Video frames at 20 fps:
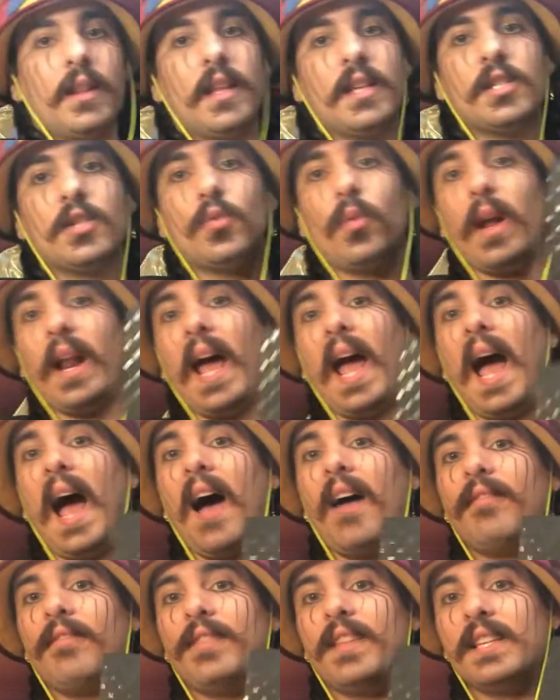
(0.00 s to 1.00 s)
This is what I
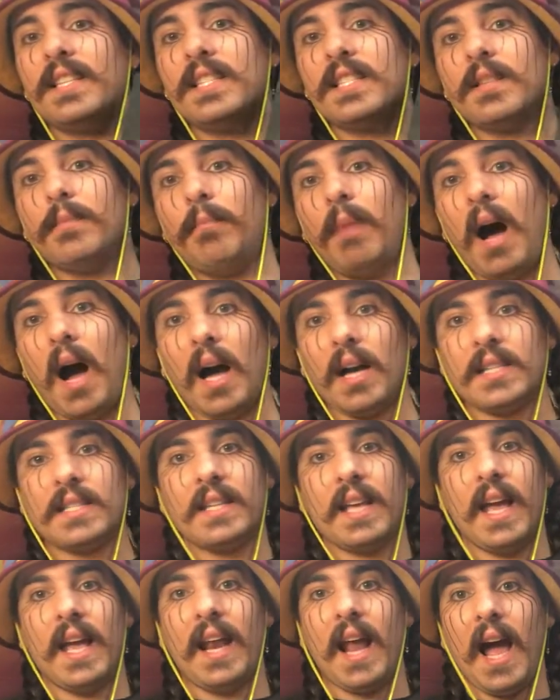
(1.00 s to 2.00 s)
have. This is the
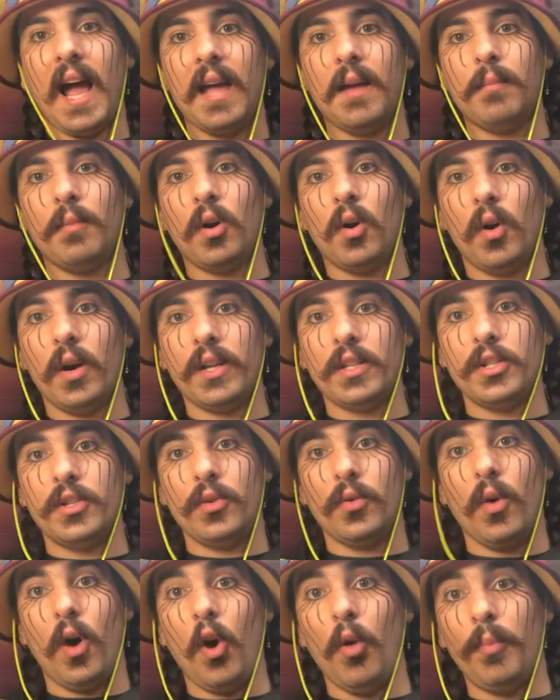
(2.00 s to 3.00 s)
box. And I am going
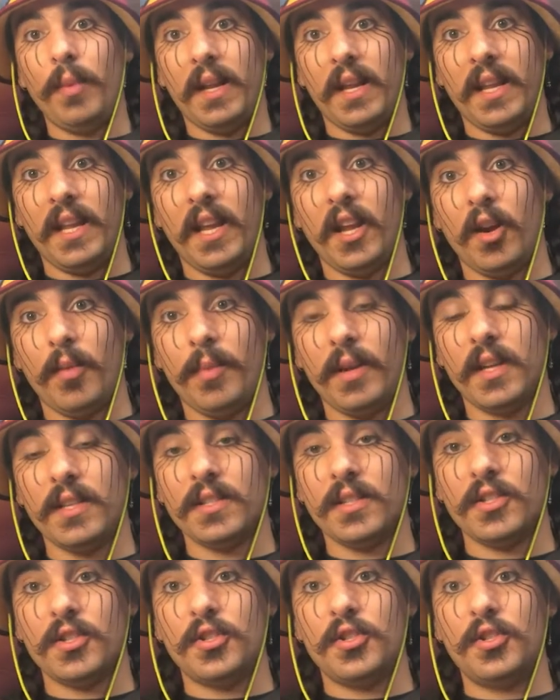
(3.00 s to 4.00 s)
to open it here because
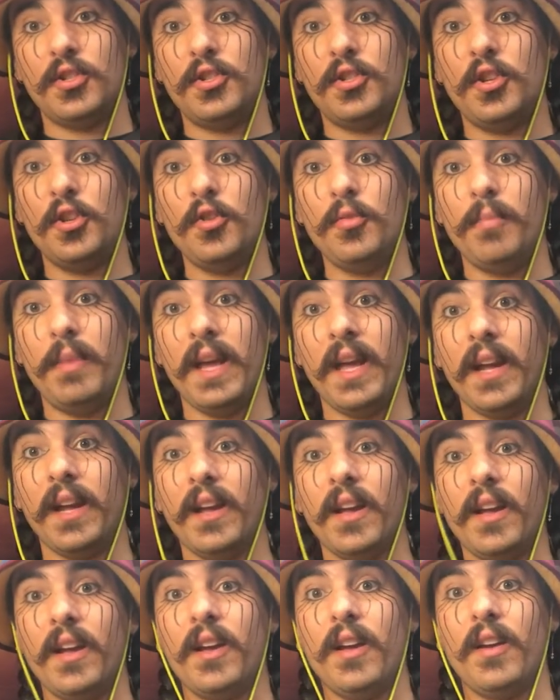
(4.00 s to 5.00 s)
it's too
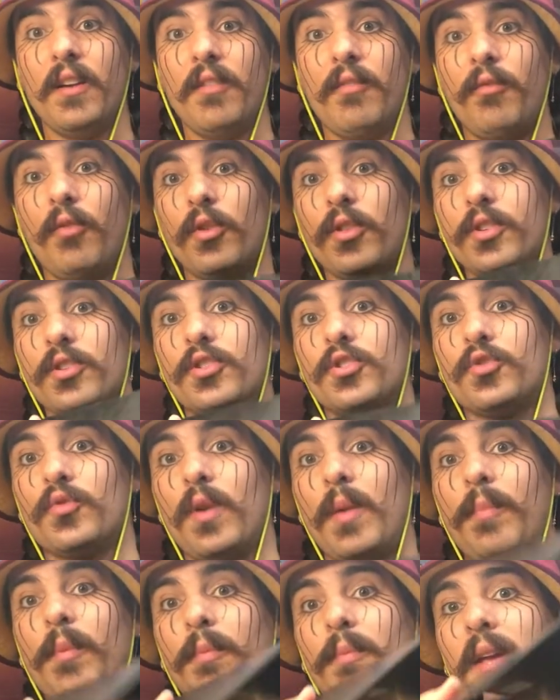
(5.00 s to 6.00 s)
big for the
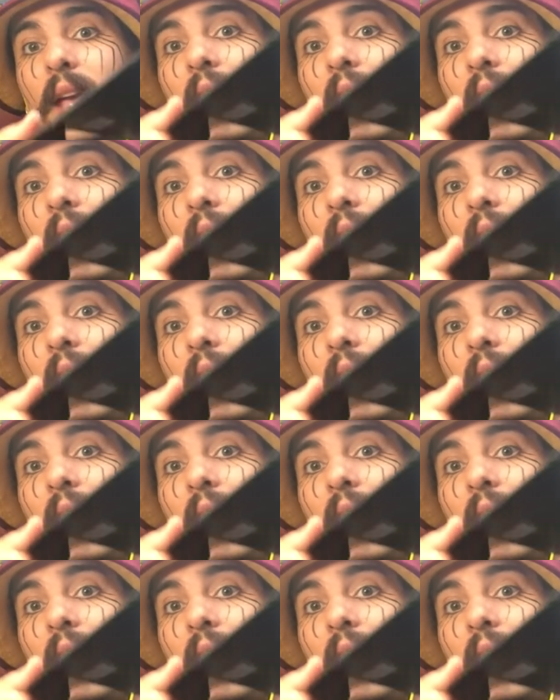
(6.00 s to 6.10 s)
Shripham